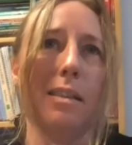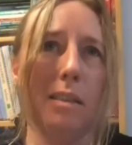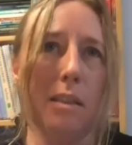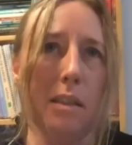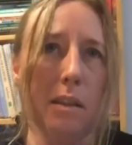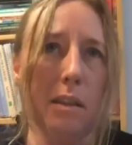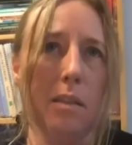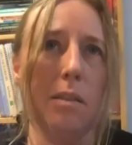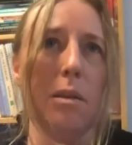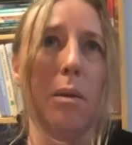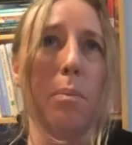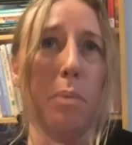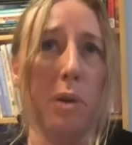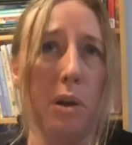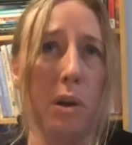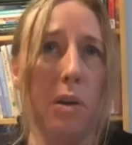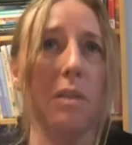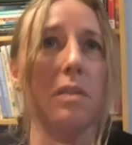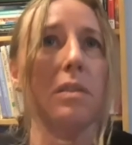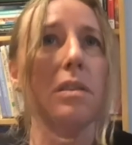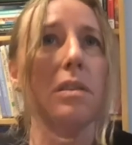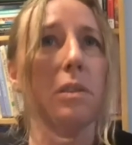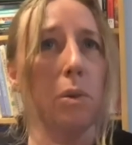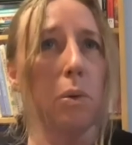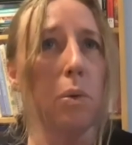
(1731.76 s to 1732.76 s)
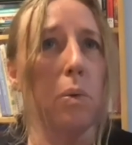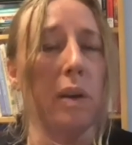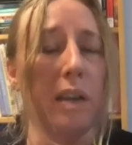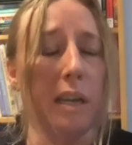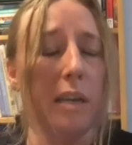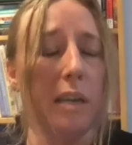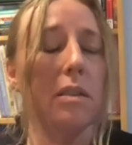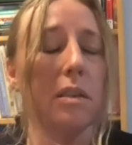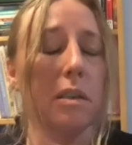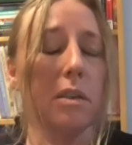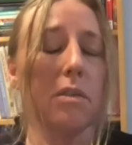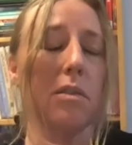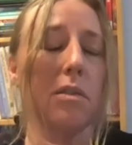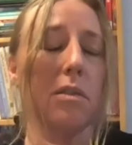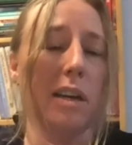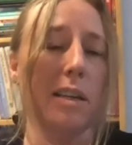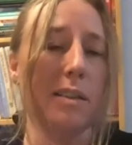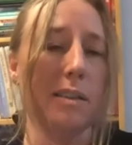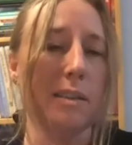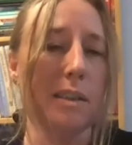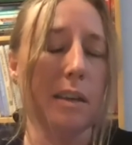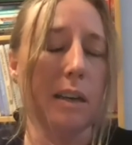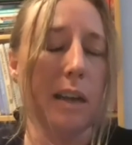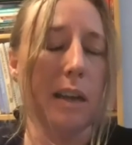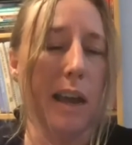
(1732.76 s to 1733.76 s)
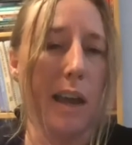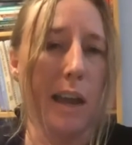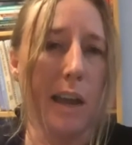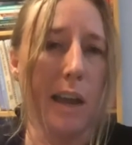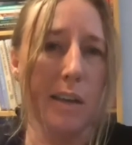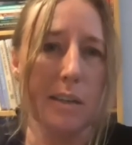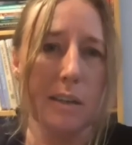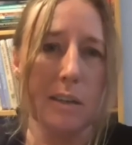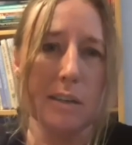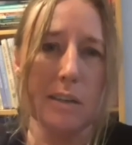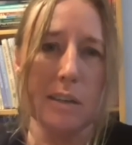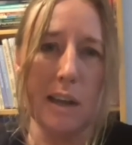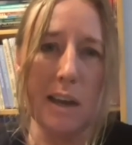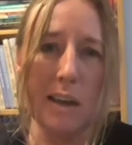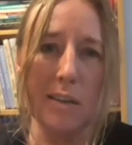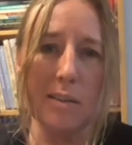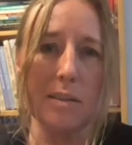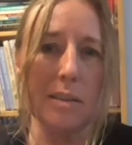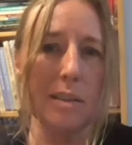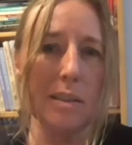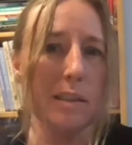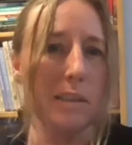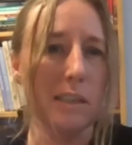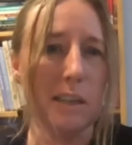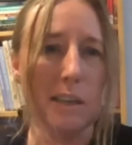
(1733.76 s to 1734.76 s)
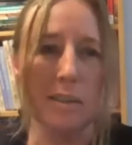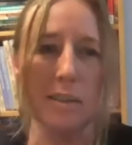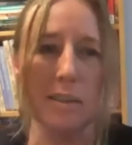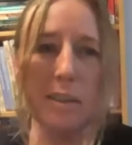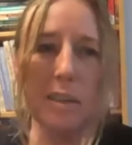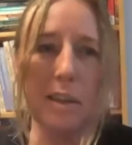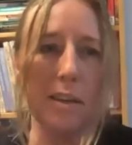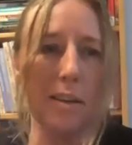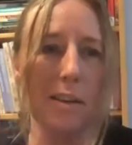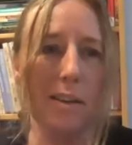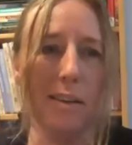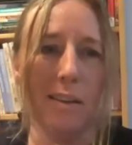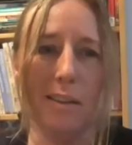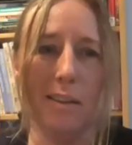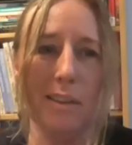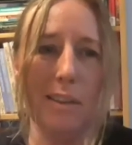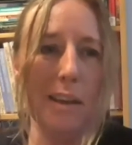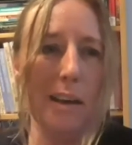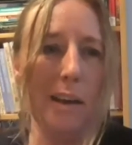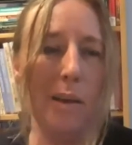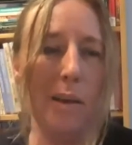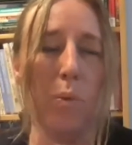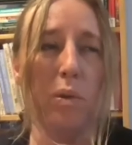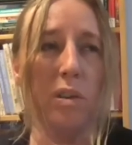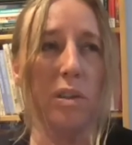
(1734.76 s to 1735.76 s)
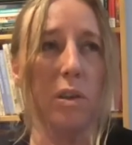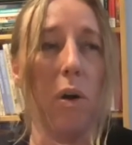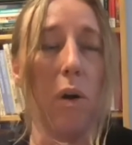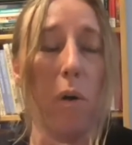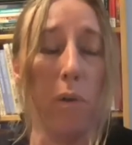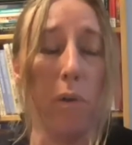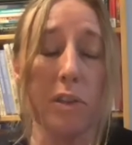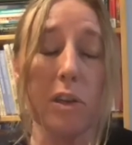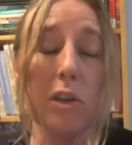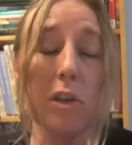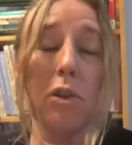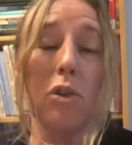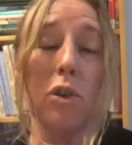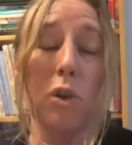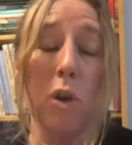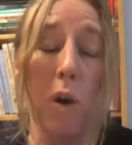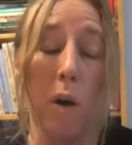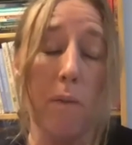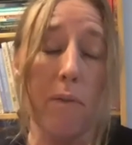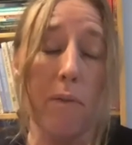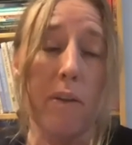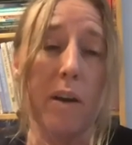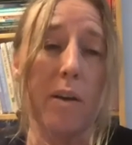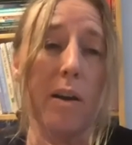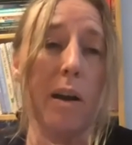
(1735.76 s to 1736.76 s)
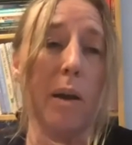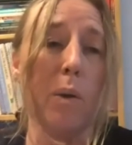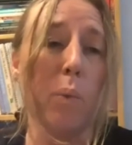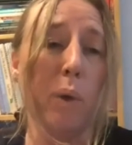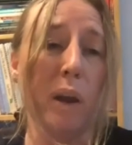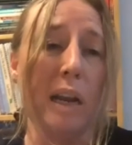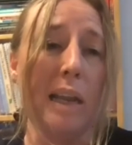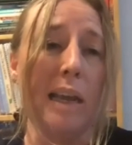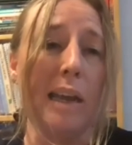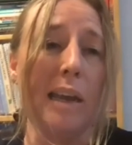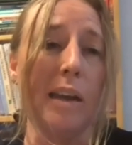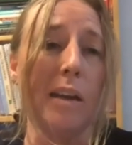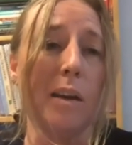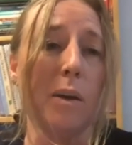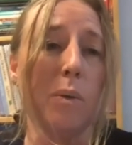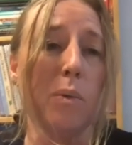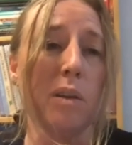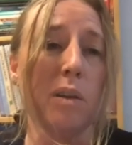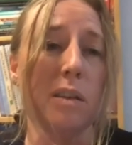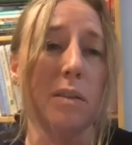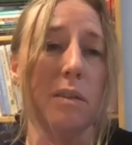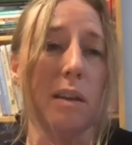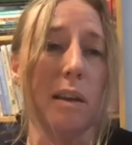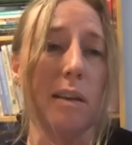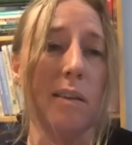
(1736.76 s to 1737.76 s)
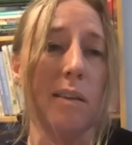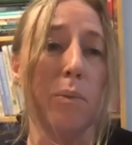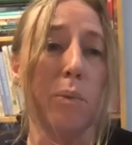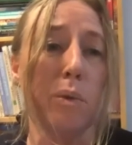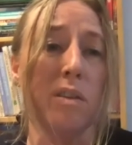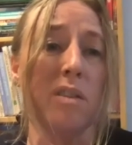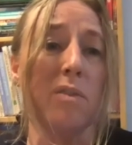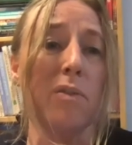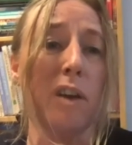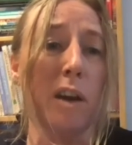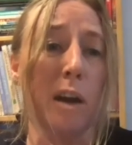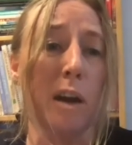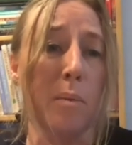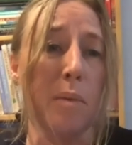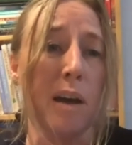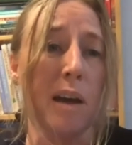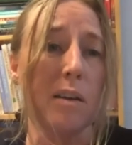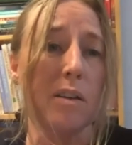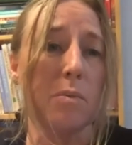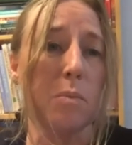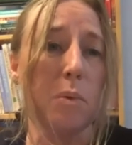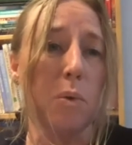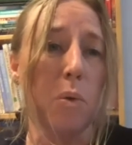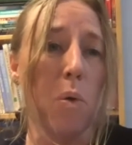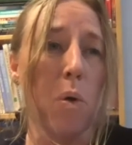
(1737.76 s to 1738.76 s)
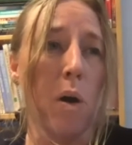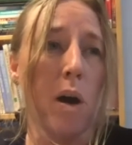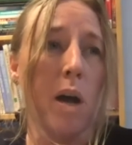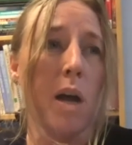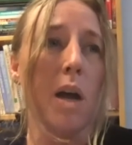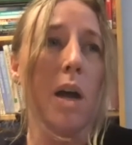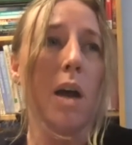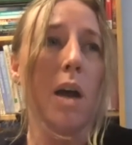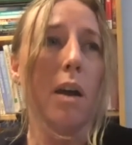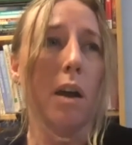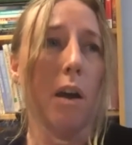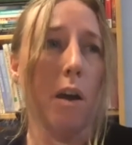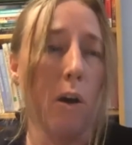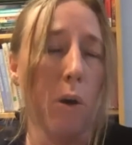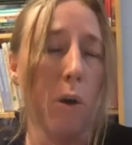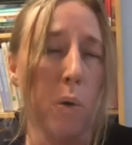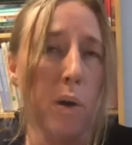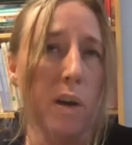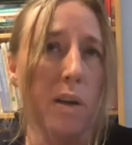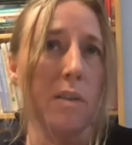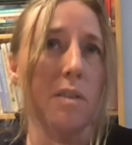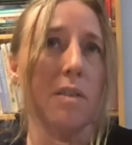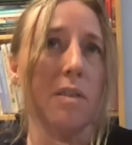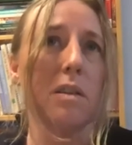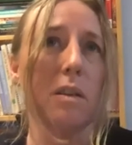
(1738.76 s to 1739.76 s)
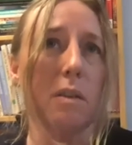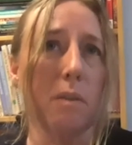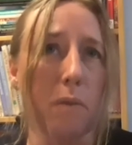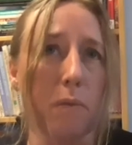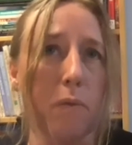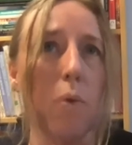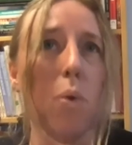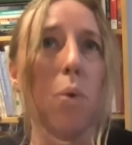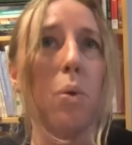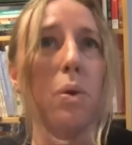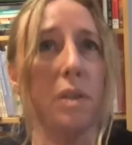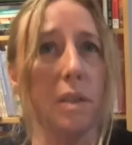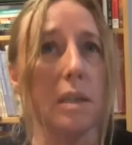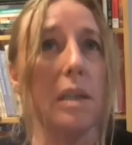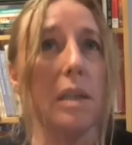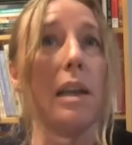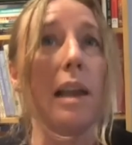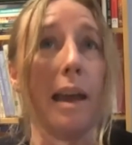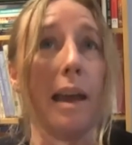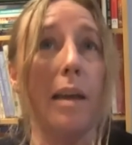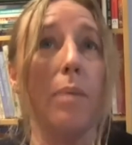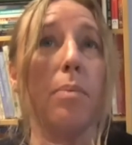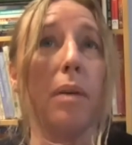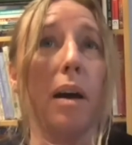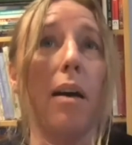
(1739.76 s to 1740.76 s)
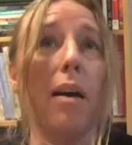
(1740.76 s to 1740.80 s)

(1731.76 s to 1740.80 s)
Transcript: The personal histories that are handed down suggest that it was often not very willing, and it was very much more coerced and forced labour.